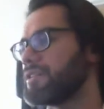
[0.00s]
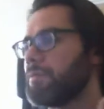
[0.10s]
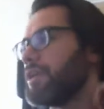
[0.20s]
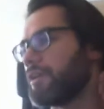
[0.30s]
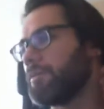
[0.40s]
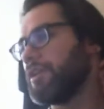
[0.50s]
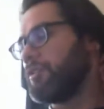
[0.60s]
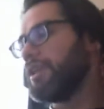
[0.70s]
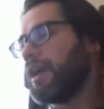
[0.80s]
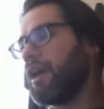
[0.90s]
I mean, it could be you
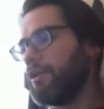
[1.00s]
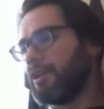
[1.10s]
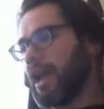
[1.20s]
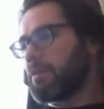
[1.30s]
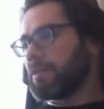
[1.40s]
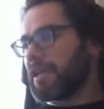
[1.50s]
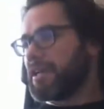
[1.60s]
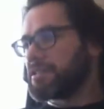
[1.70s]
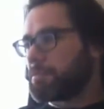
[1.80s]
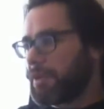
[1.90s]
need 100
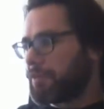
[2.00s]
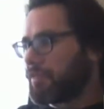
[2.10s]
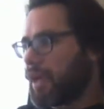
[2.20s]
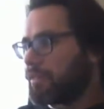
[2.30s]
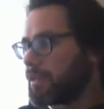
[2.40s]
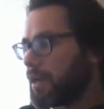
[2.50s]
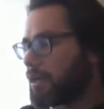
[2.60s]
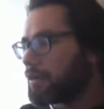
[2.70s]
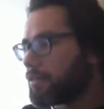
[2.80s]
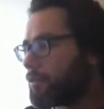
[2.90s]
applicants, but if then,
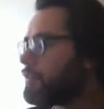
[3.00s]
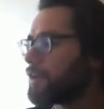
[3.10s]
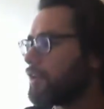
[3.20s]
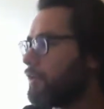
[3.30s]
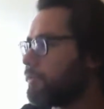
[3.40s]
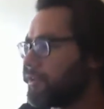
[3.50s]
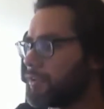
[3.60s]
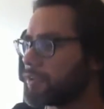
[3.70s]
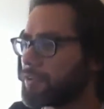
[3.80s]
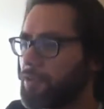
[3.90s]
like, through the
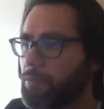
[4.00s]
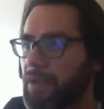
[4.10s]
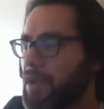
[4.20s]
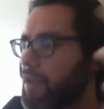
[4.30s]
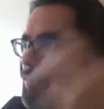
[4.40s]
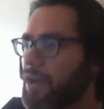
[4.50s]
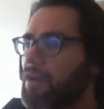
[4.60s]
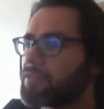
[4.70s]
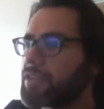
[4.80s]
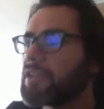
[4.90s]
global group and
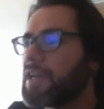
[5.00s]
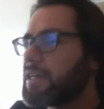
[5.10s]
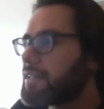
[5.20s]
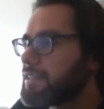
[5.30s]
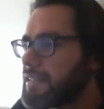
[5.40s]
whatever, like,